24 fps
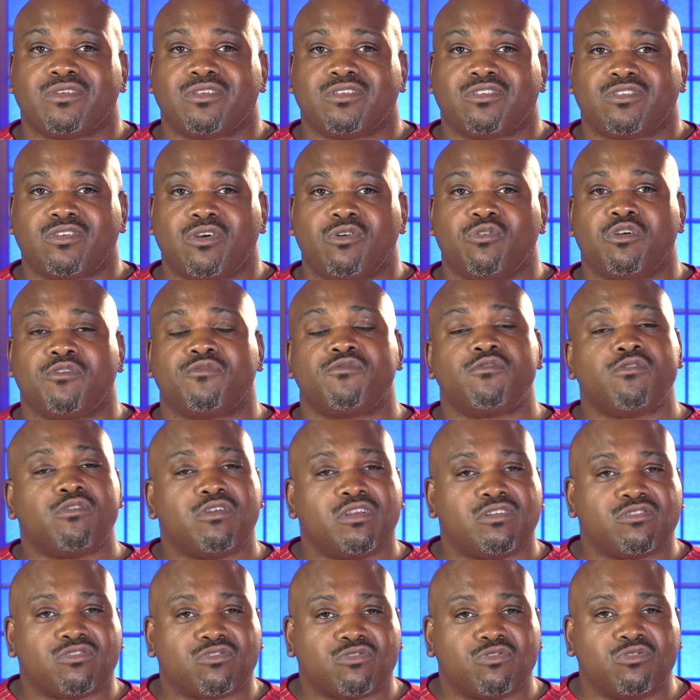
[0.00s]
So if you're
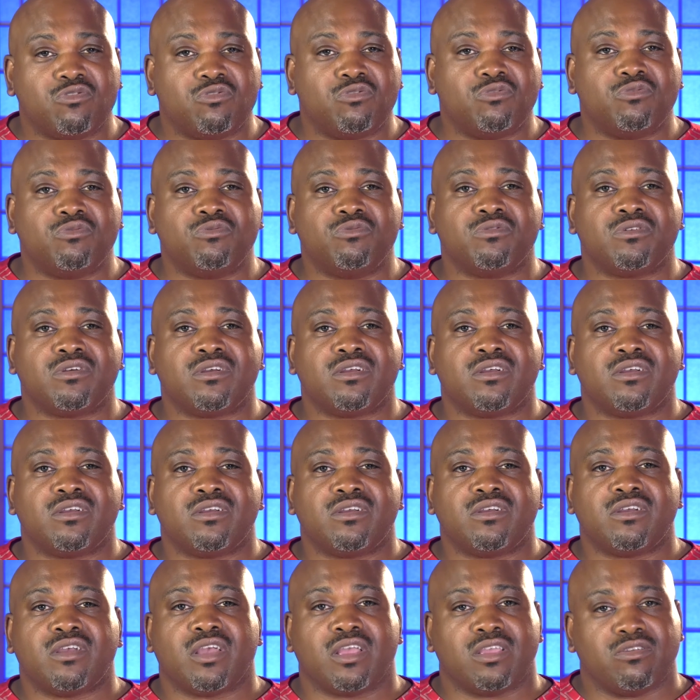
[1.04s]
in school,
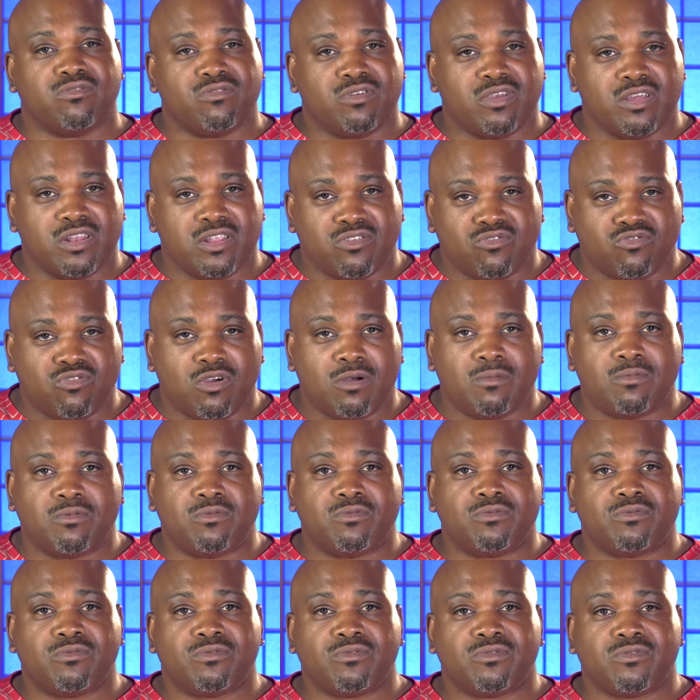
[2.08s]
you get in trouble,